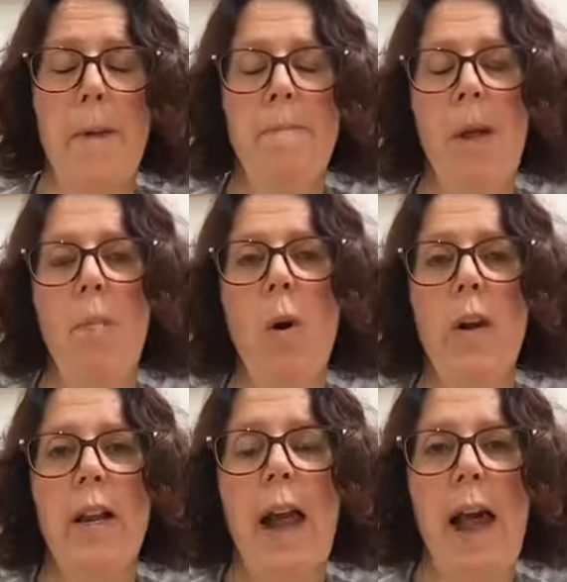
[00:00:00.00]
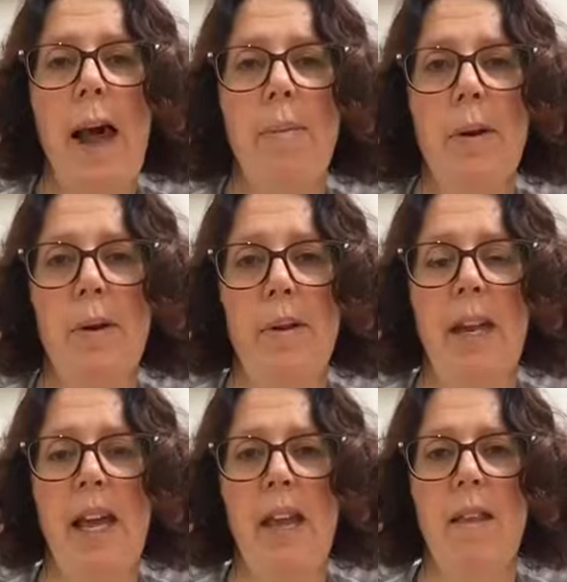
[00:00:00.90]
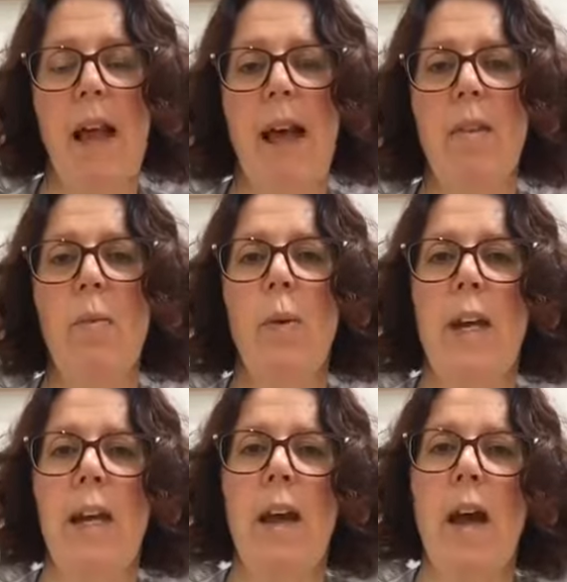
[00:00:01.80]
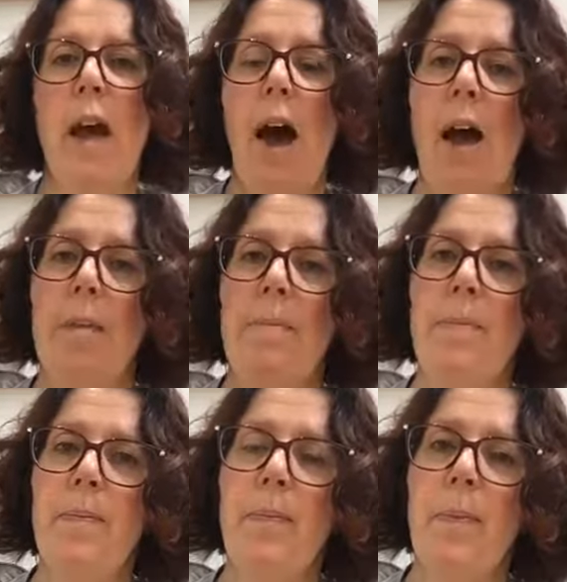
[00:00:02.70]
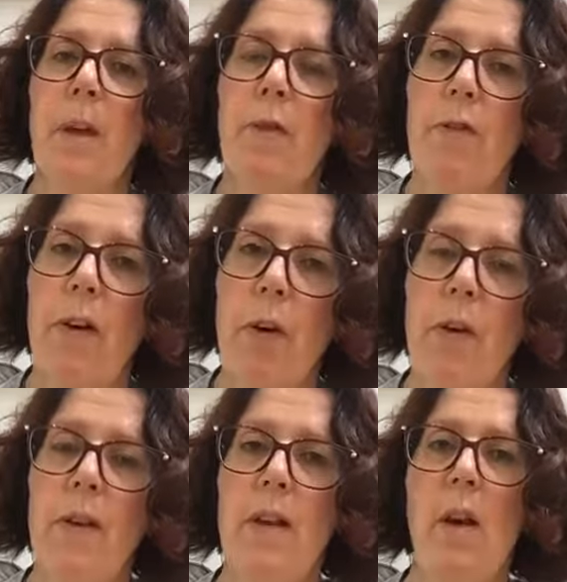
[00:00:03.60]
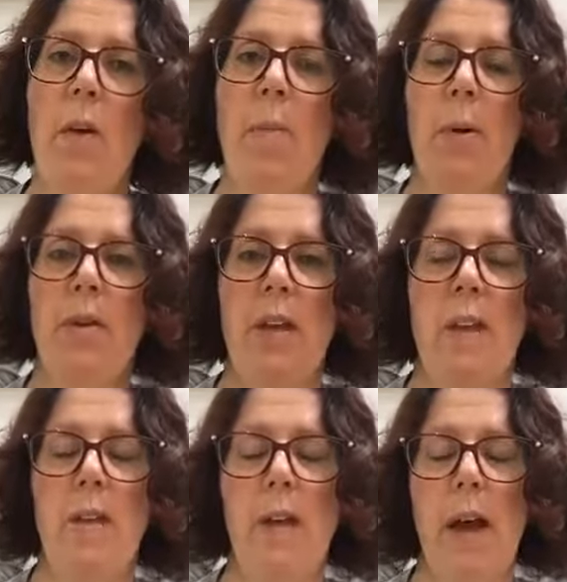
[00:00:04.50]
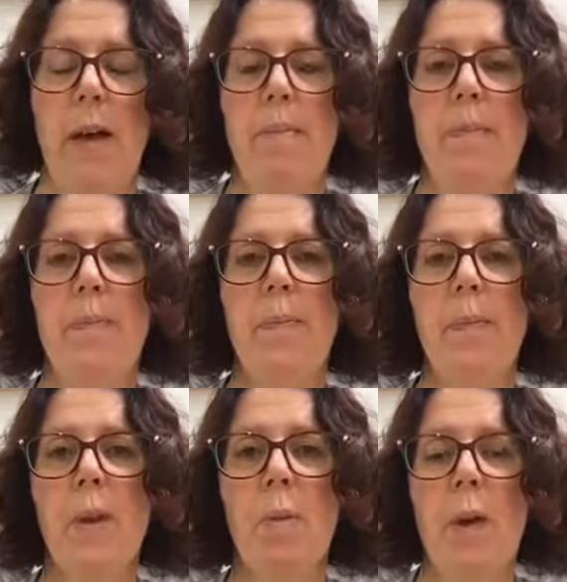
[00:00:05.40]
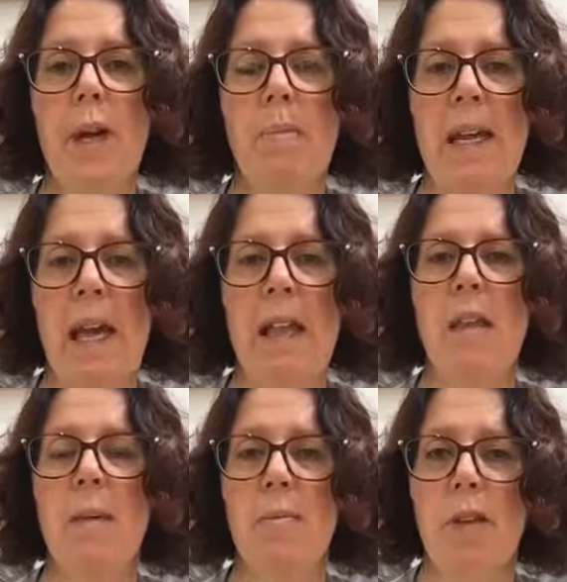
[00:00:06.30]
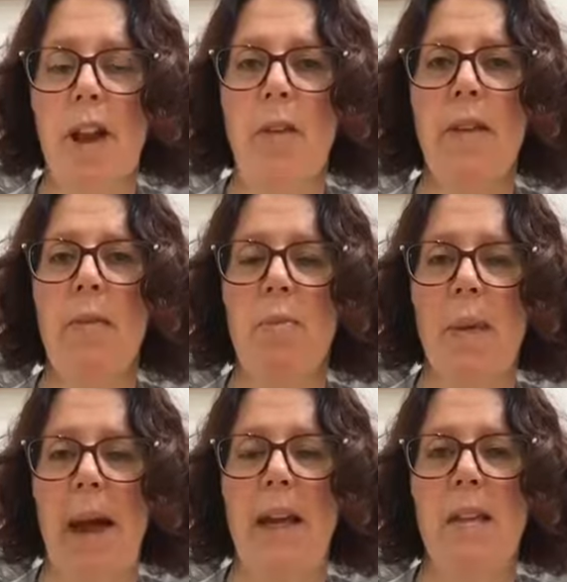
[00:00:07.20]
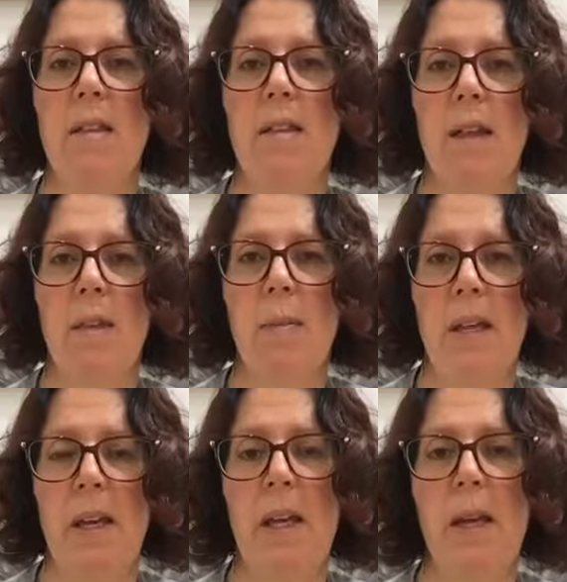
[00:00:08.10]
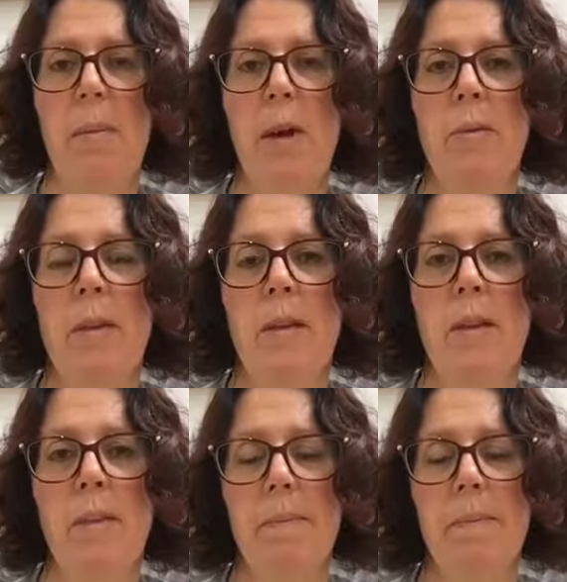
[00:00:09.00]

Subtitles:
And what can happen is, as we focus in on our bodies, we can begin to bring ourselves back into this particular moment.